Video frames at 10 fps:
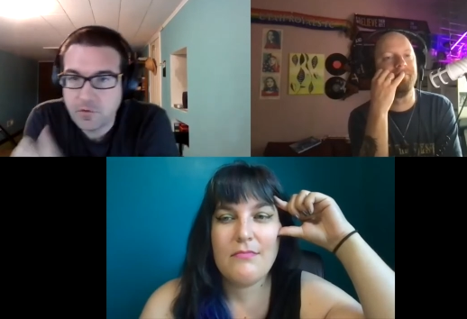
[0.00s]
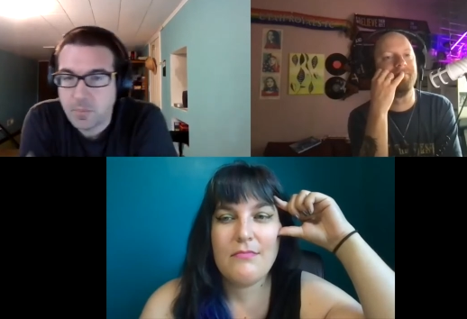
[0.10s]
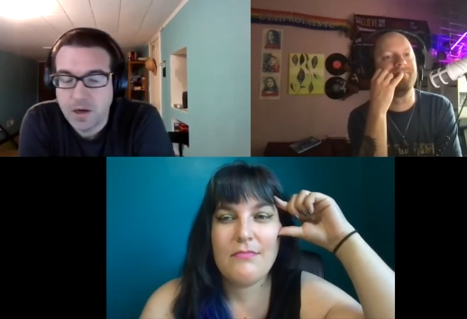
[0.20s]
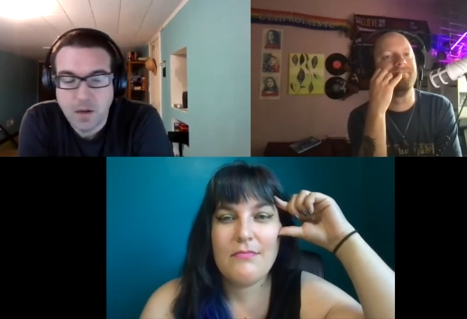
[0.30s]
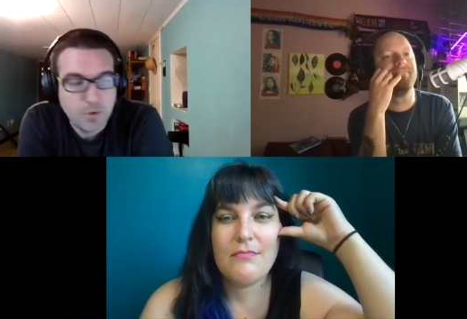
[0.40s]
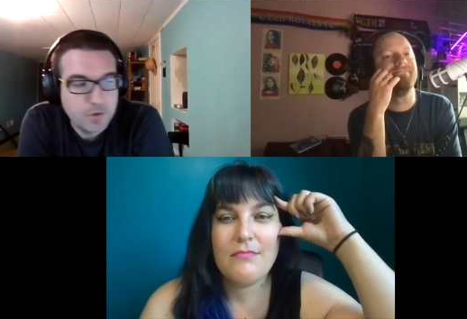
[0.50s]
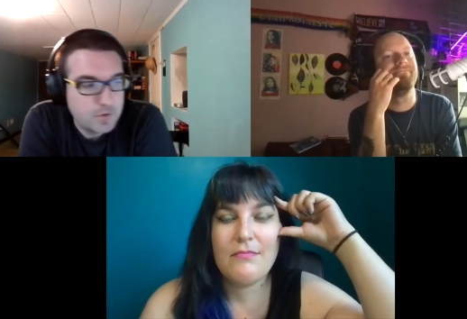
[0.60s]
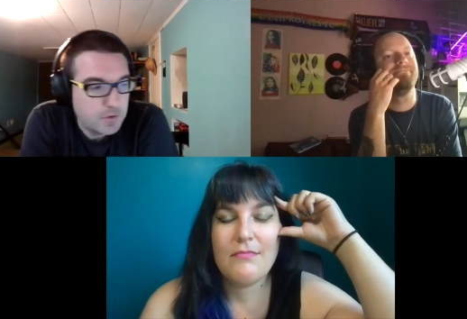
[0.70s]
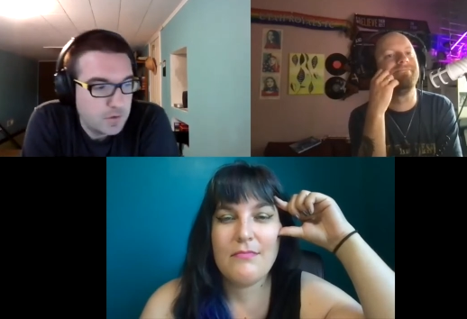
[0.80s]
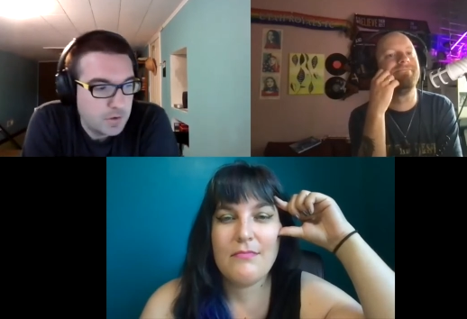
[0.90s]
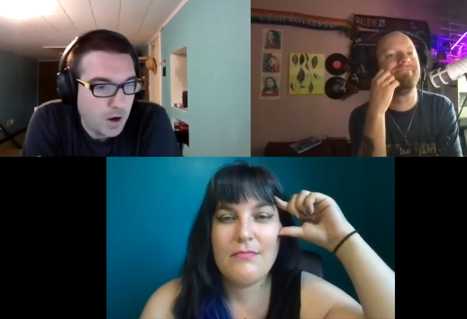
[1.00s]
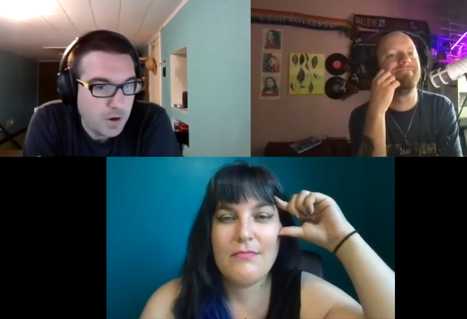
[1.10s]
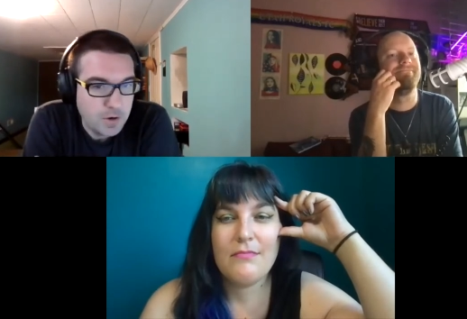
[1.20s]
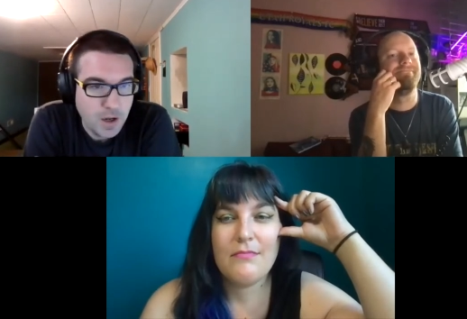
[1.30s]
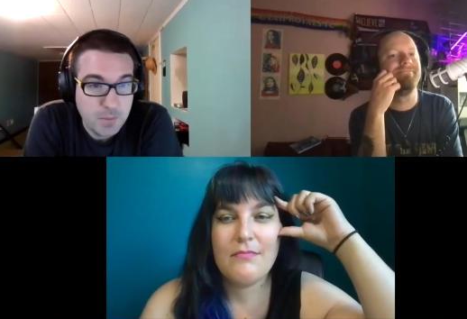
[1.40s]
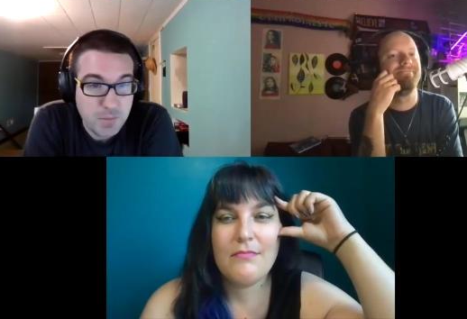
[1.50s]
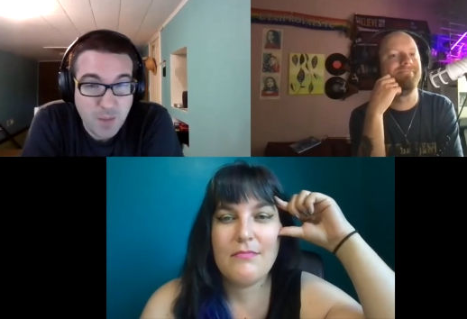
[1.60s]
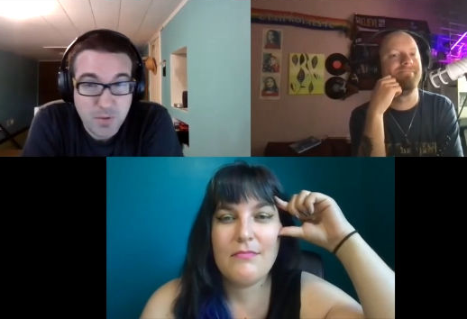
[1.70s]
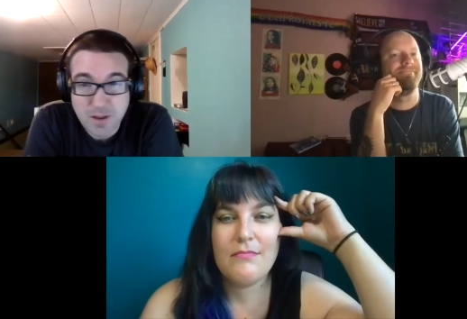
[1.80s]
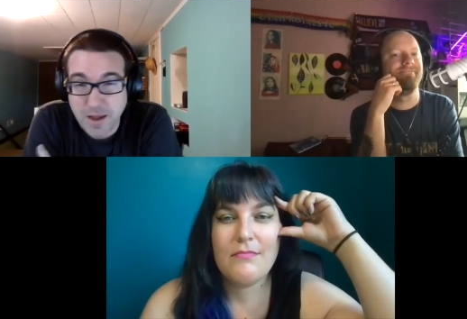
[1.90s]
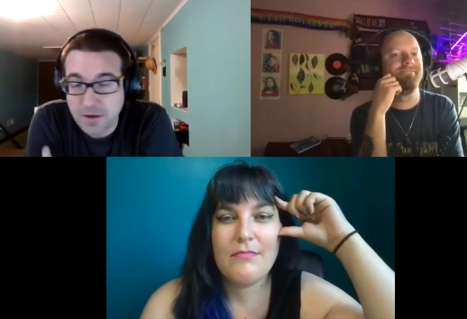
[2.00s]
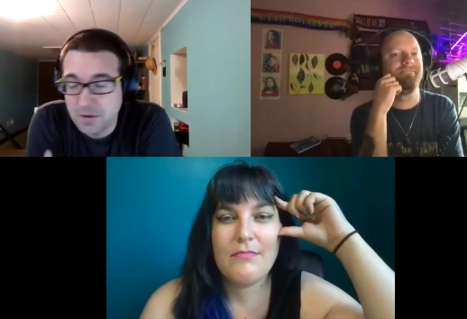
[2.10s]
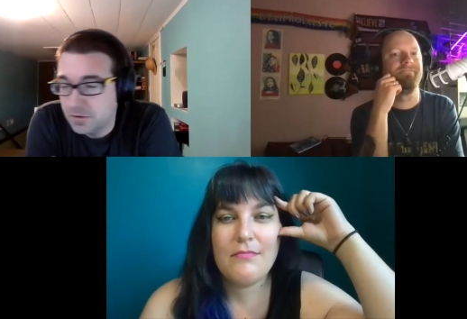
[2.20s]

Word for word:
Speaker 1: my neighbor's garden, and probably like